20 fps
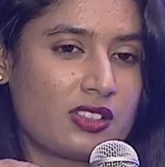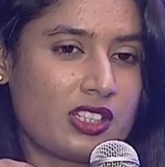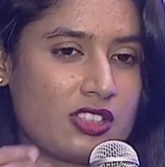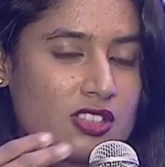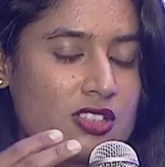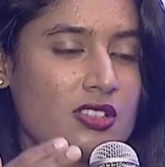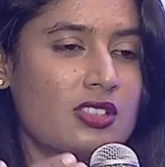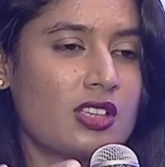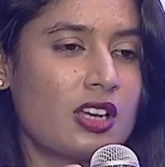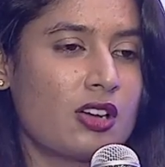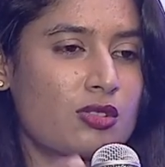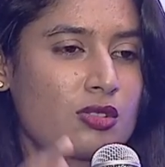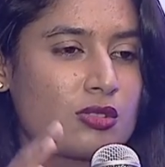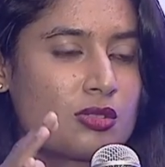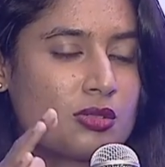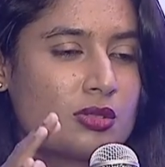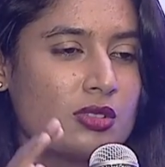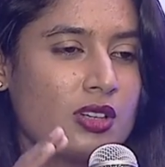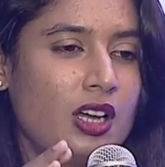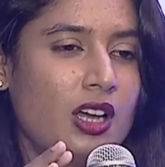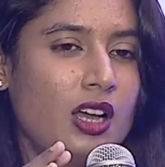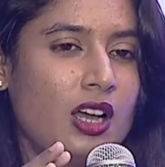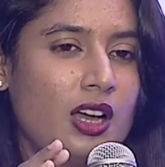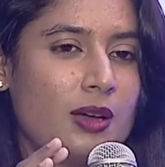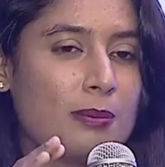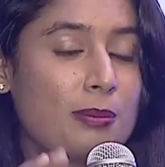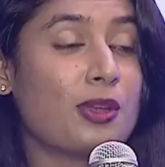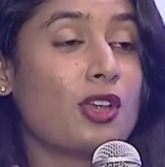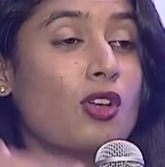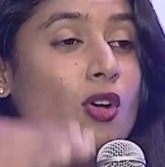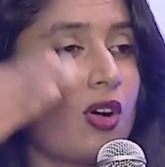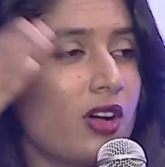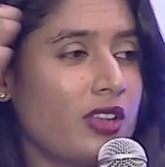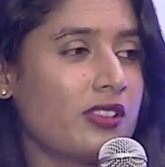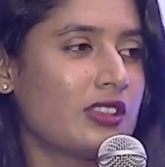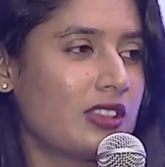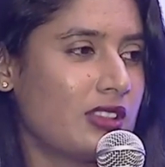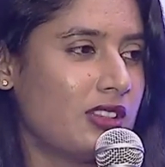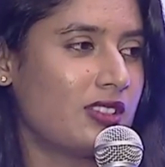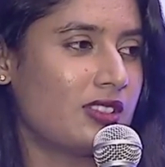reaches out to
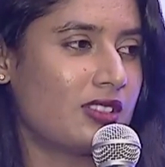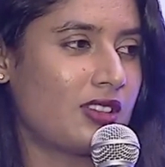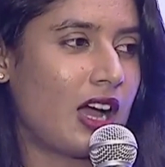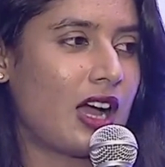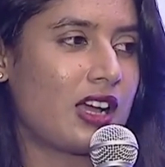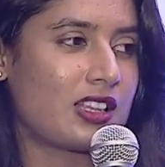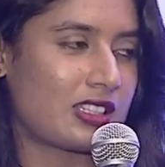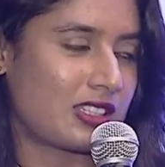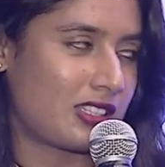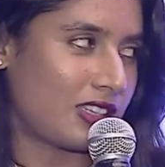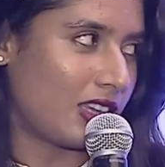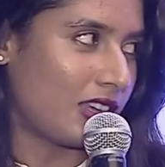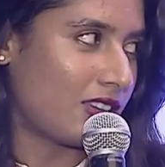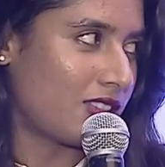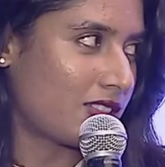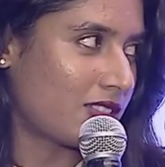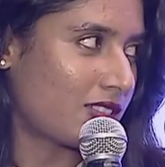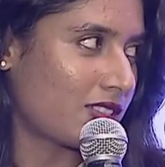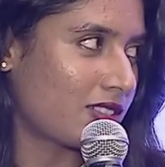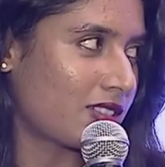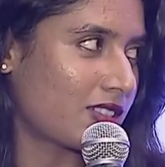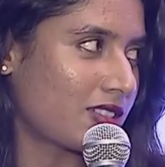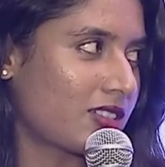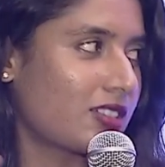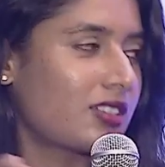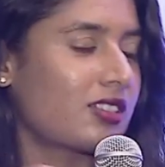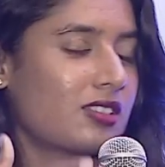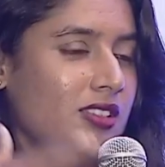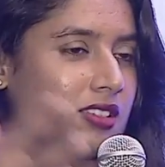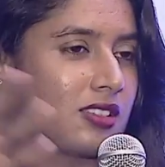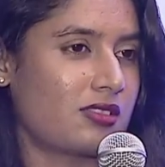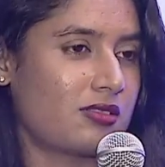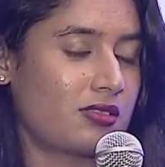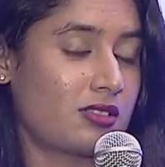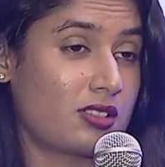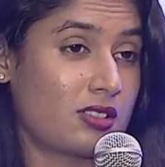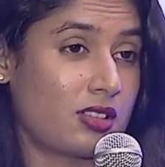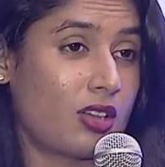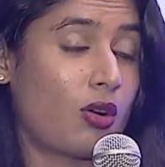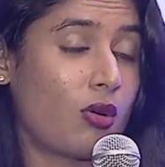beyond our state.
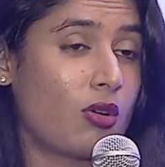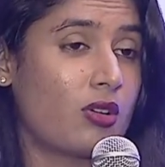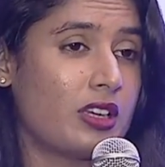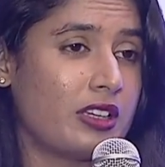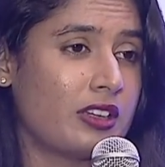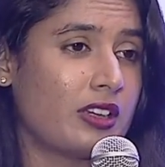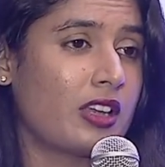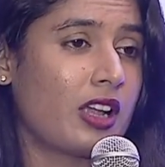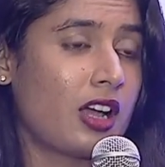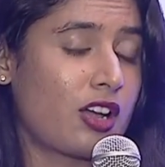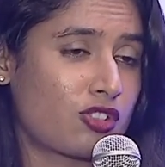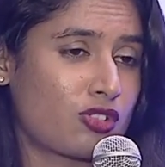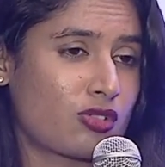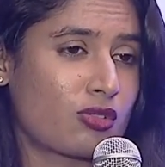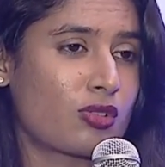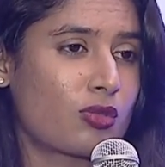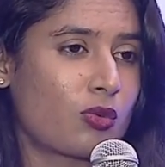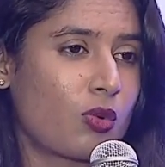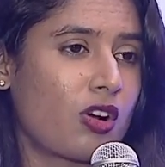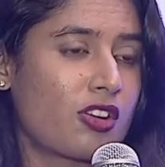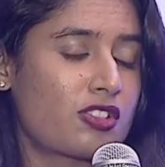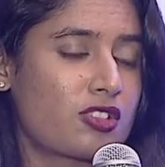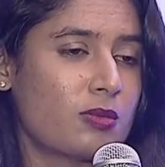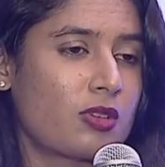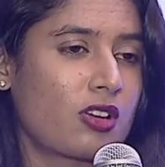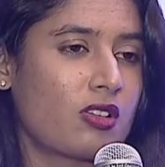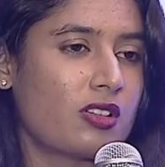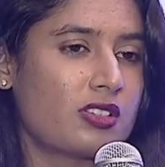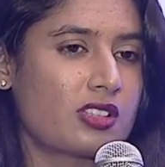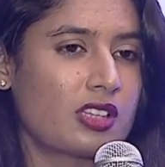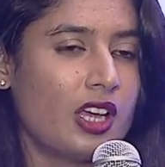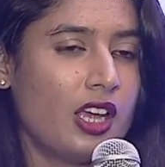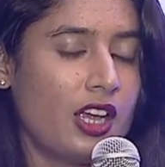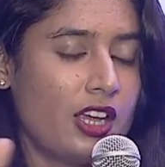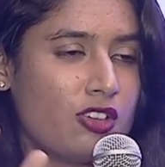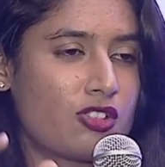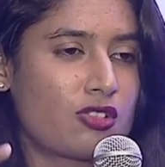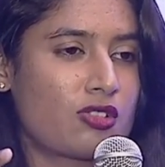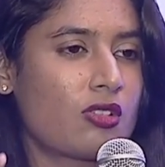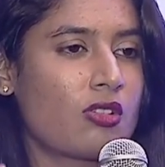The whole India should watch, because
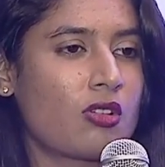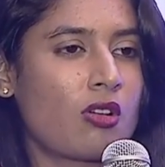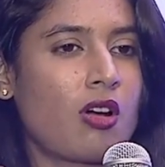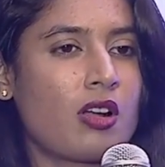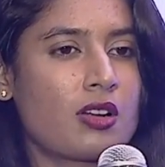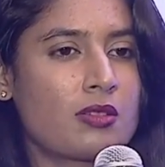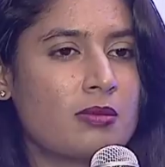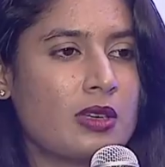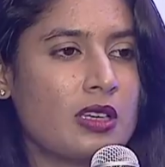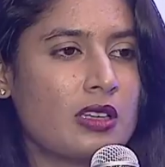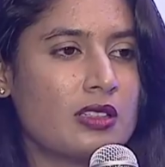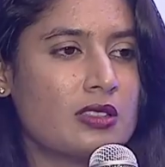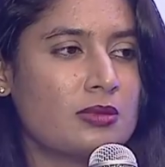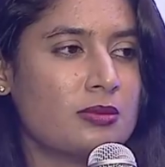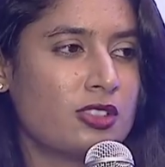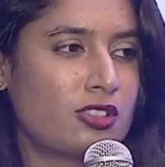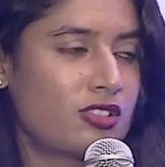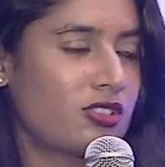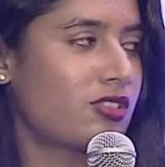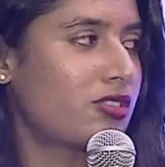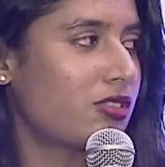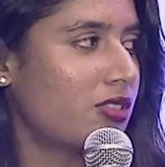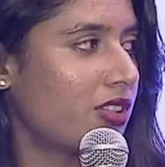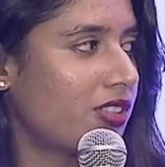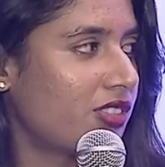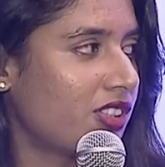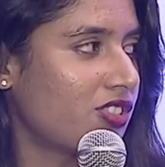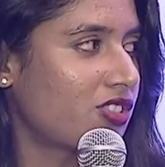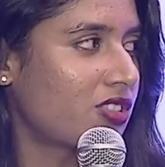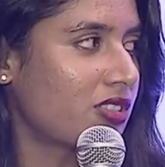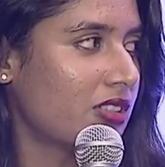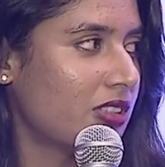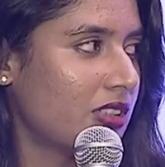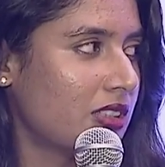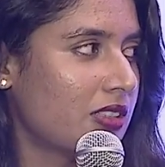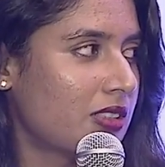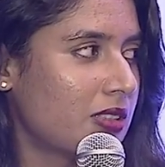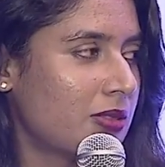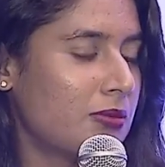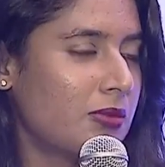it should not be limited to the
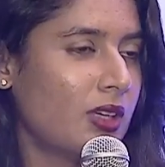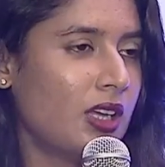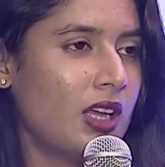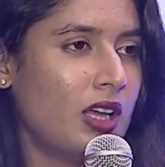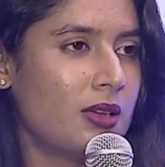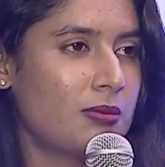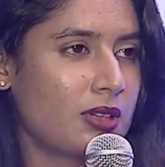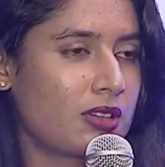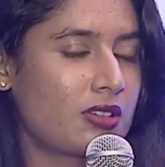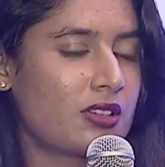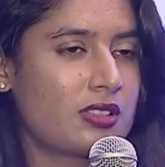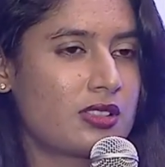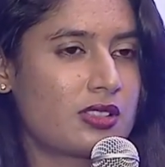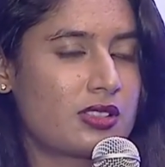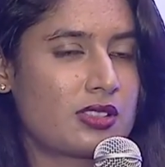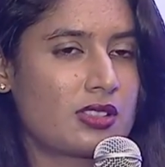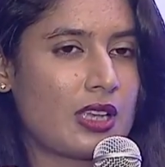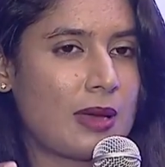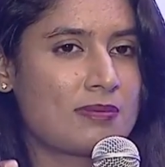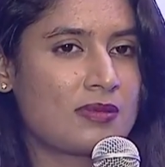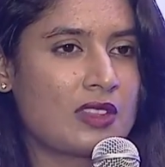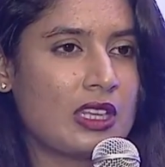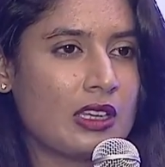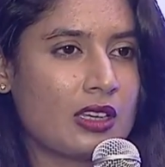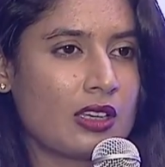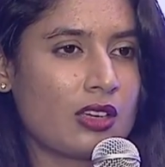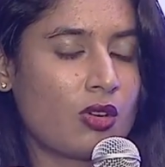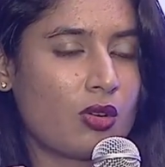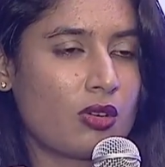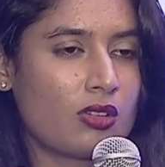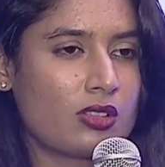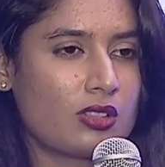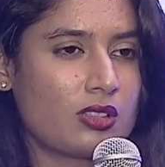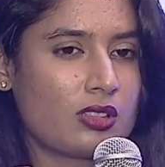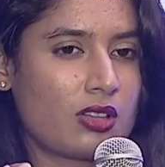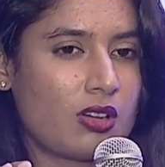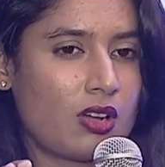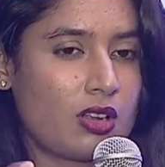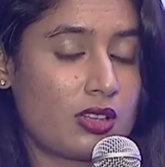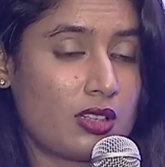regionalism, because something
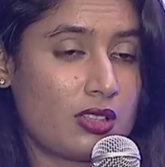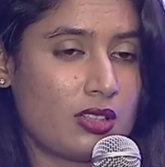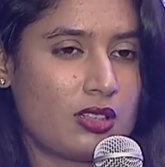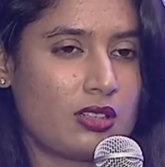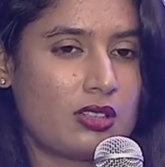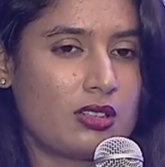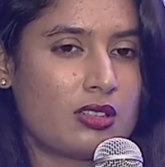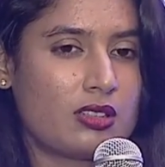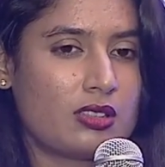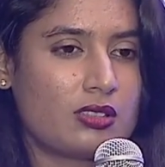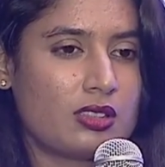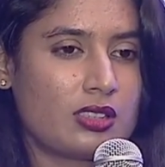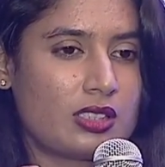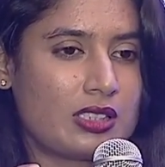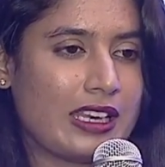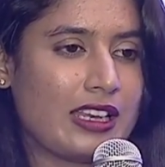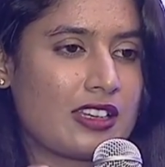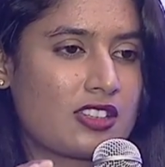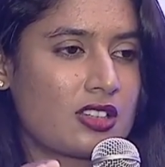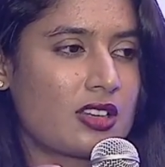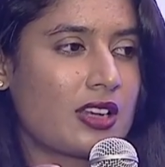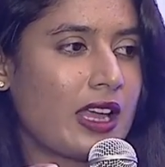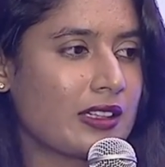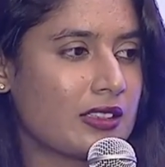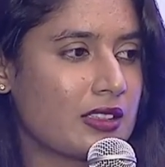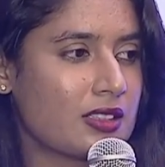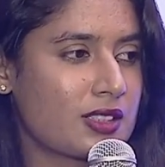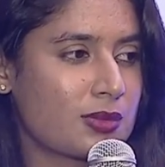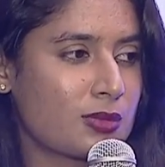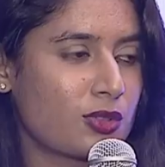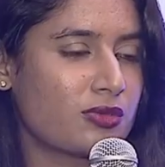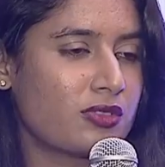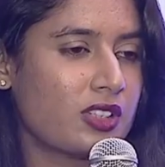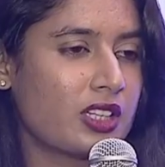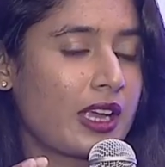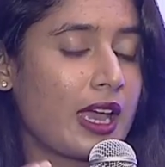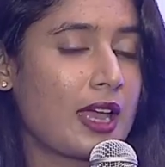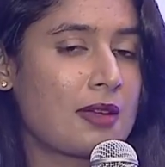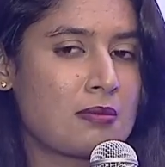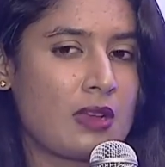a stature like this movie
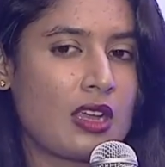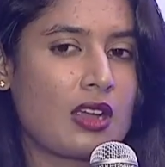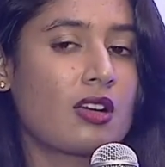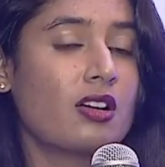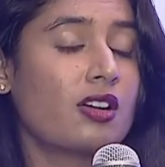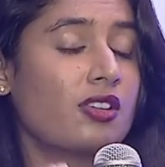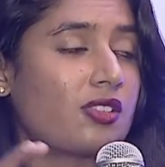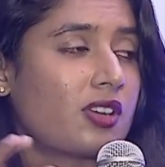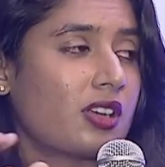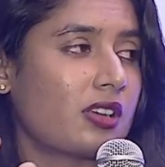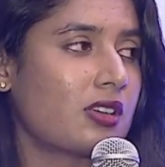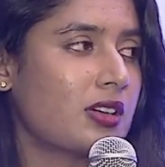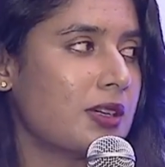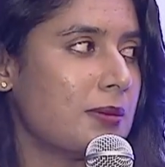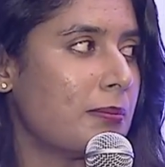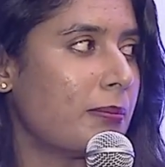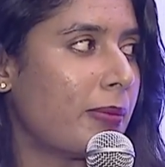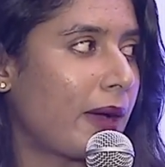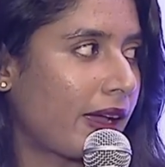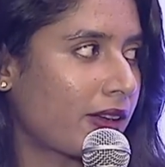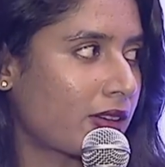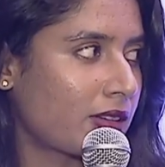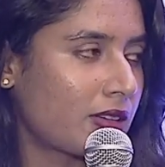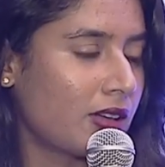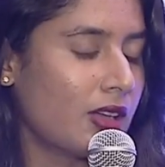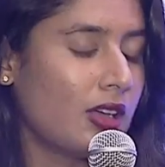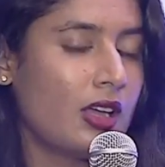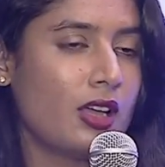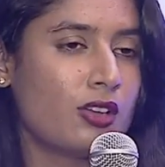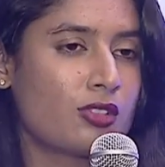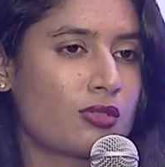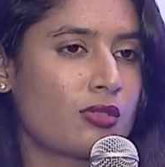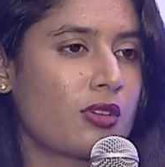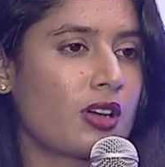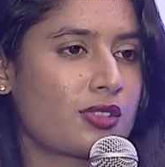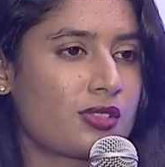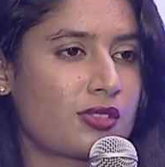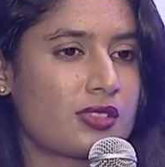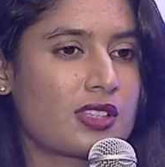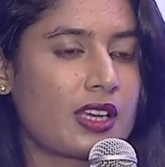can make a greater impact to our
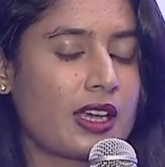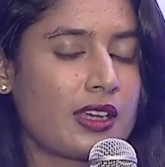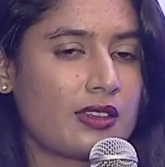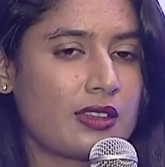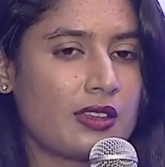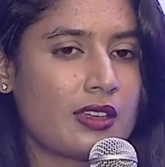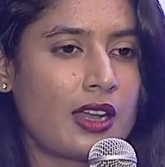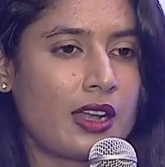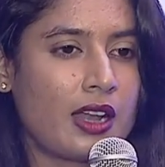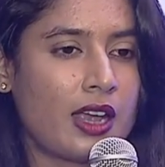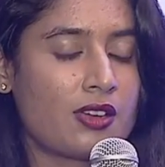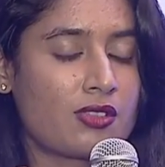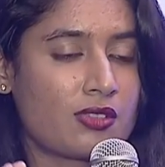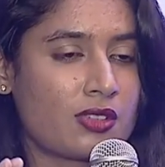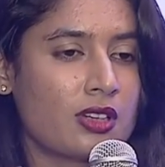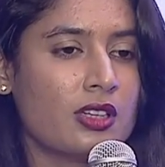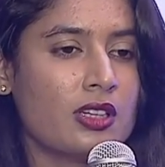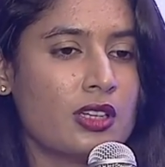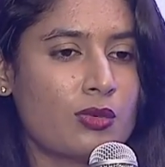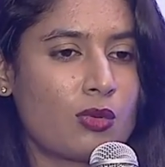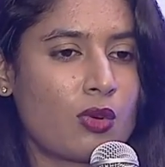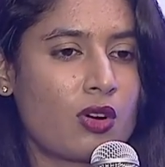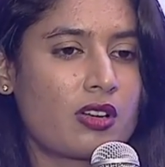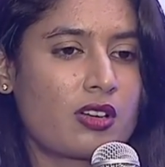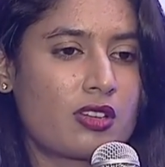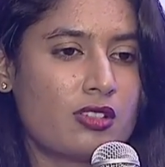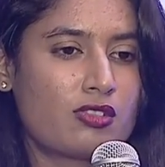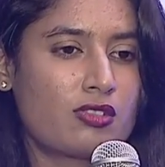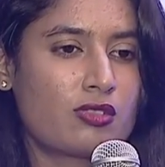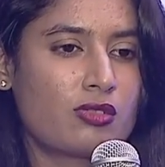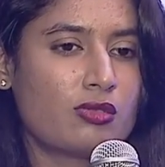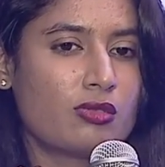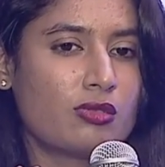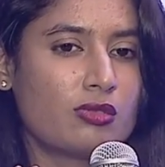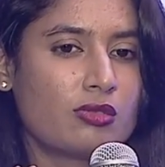society. And I really want it to